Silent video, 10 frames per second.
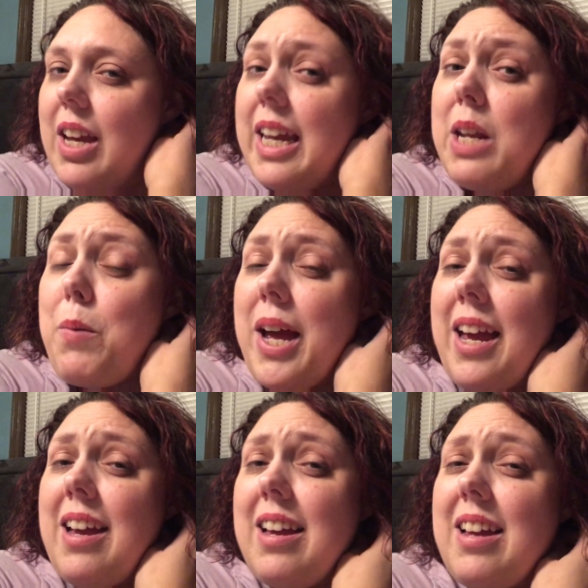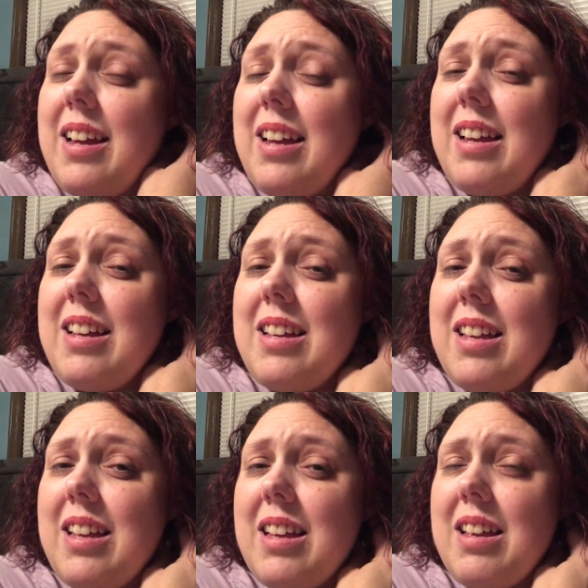anyway,
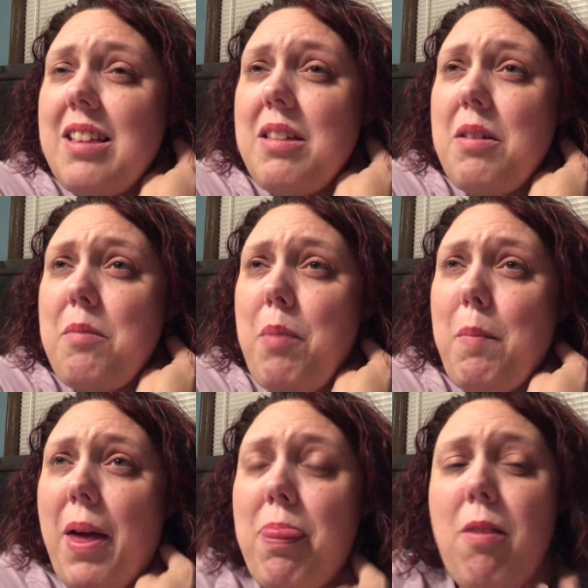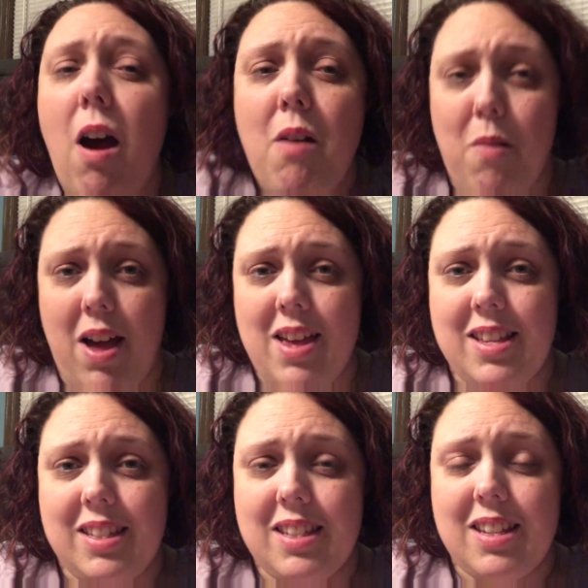but my thought
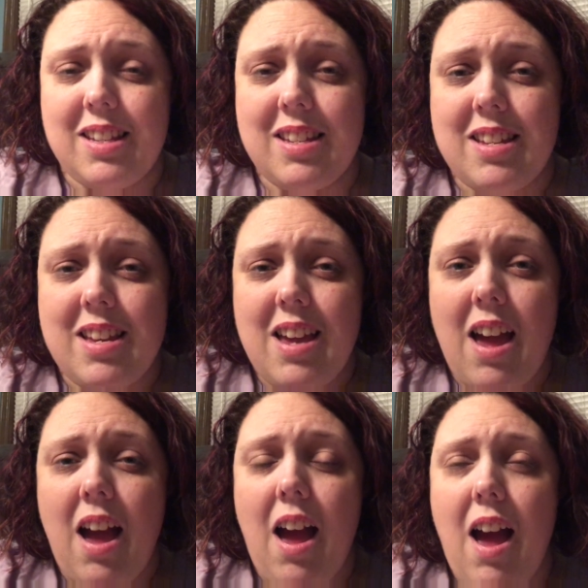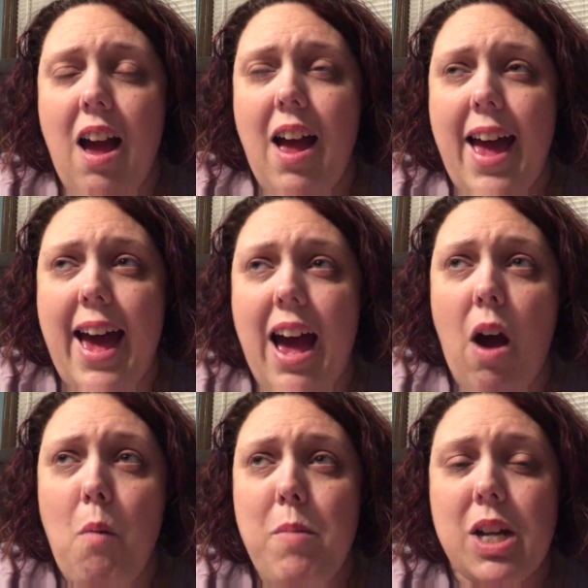was,
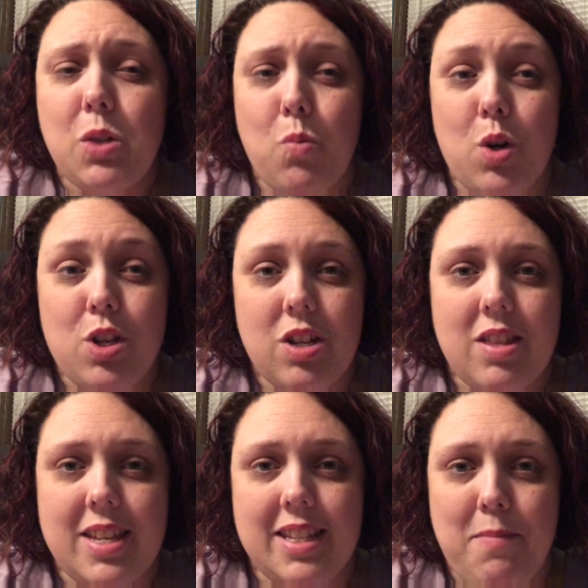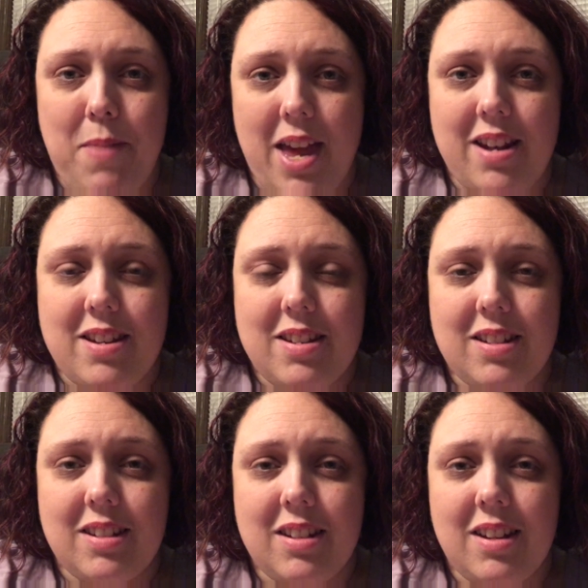how much worse could this have been?
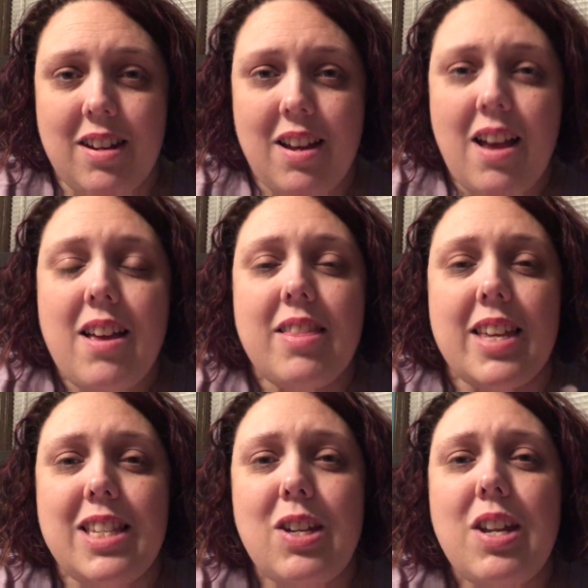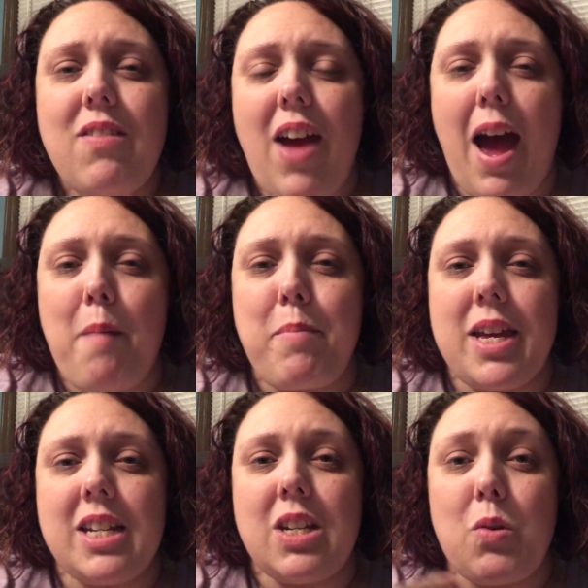This could have
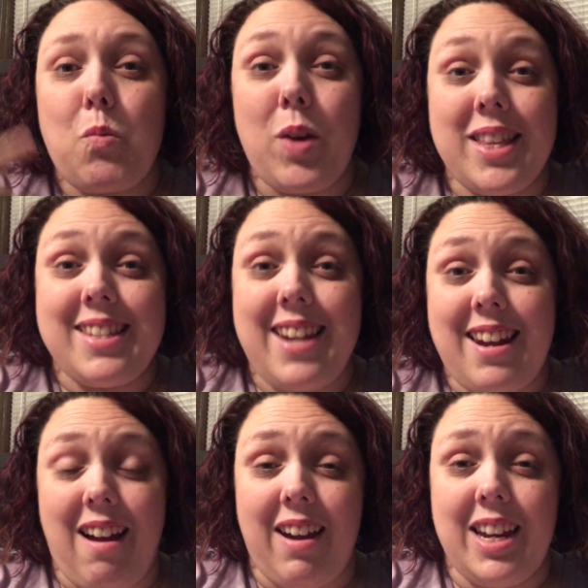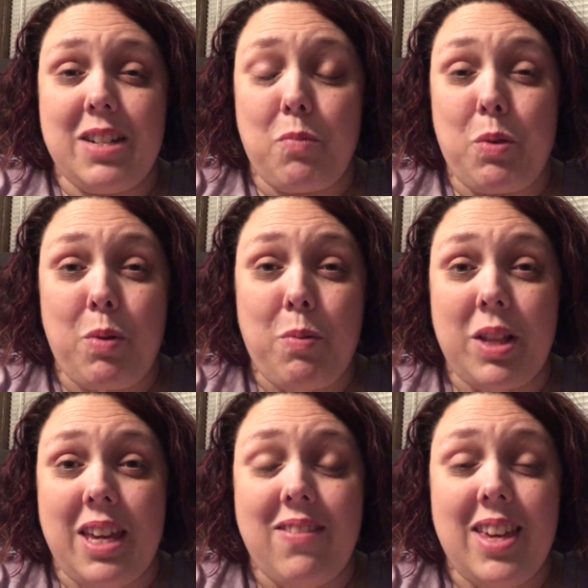happened Wednesday night when we
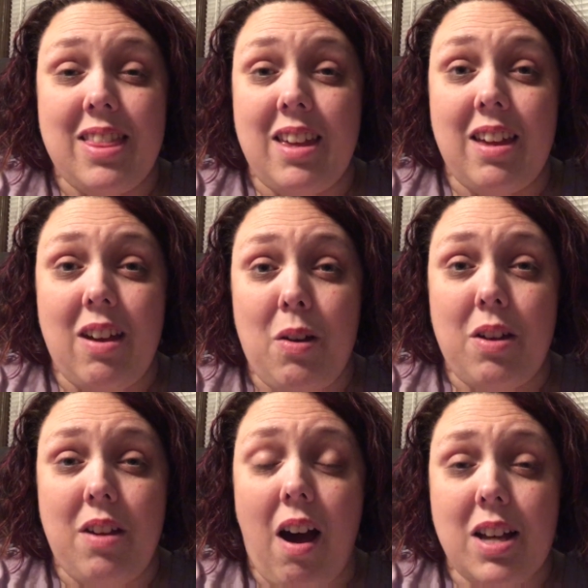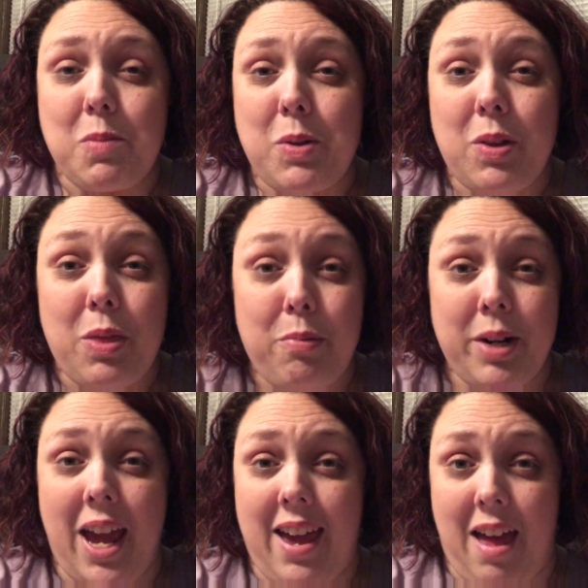were leaving the hospital at
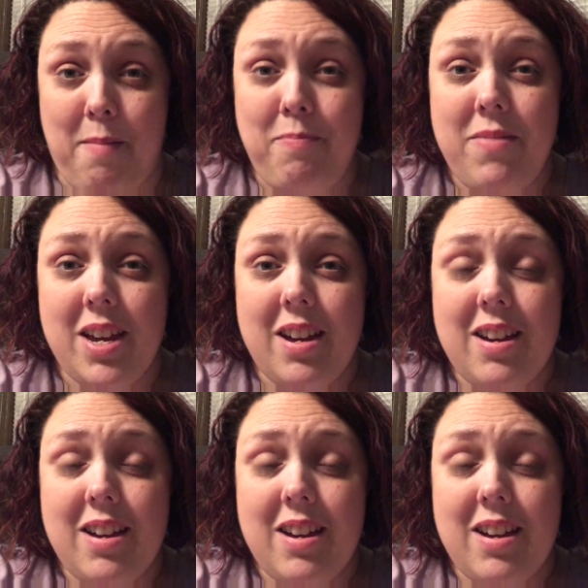3 a.m.,